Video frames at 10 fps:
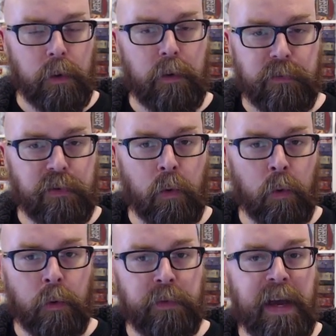
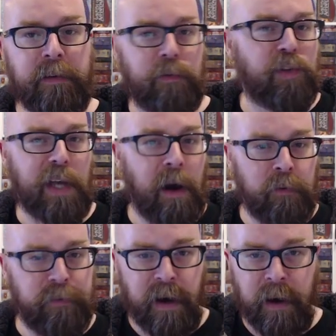for that sound
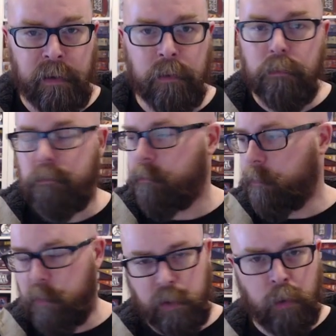file,
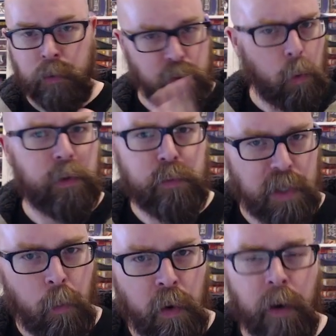store them
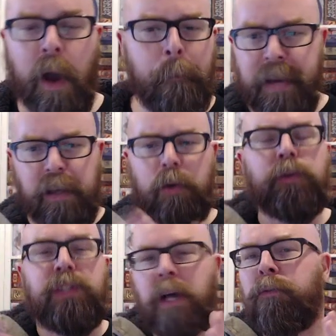somewhere, make
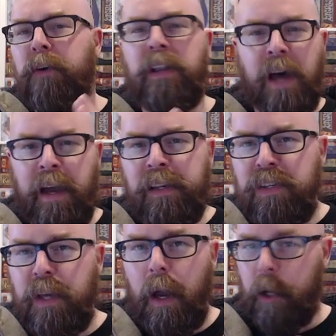yourself a
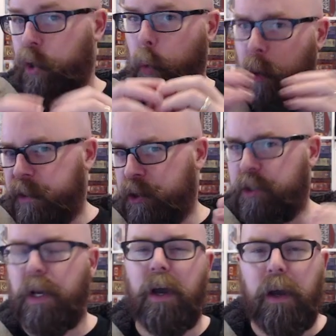nice
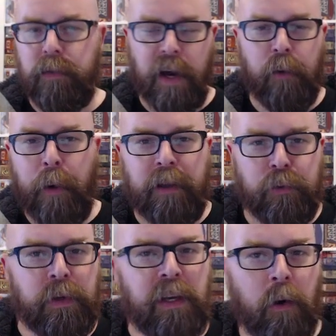Twitch
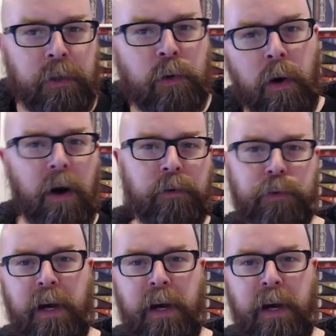directory on your hard drive